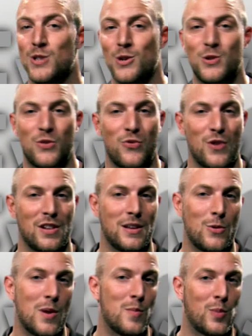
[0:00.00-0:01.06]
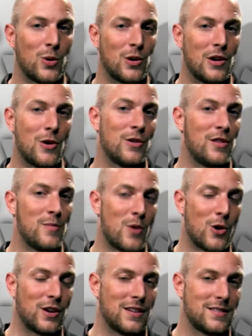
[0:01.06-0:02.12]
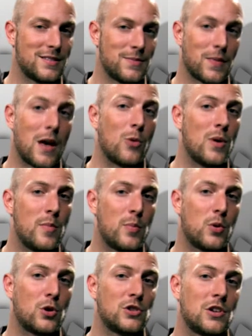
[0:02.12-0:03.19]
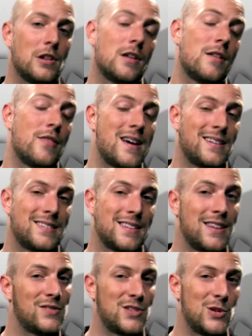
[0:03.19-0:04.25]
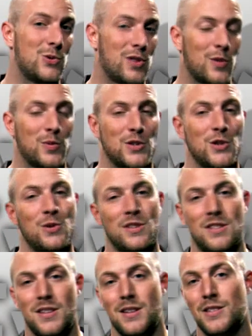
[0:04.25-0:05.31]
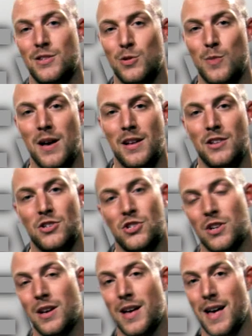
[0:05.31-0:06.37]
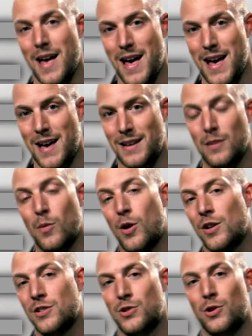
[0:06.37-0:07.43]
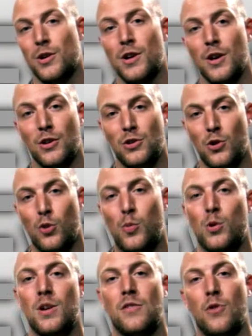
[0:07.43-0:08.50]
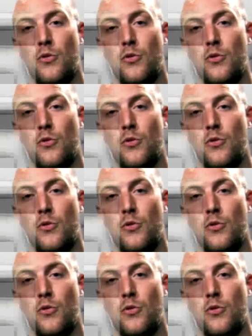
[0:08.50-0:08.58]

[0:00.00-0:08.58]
user-friendly web portal on the market. A web portal that gives you the opportunity to manage and monitor your Pro Evo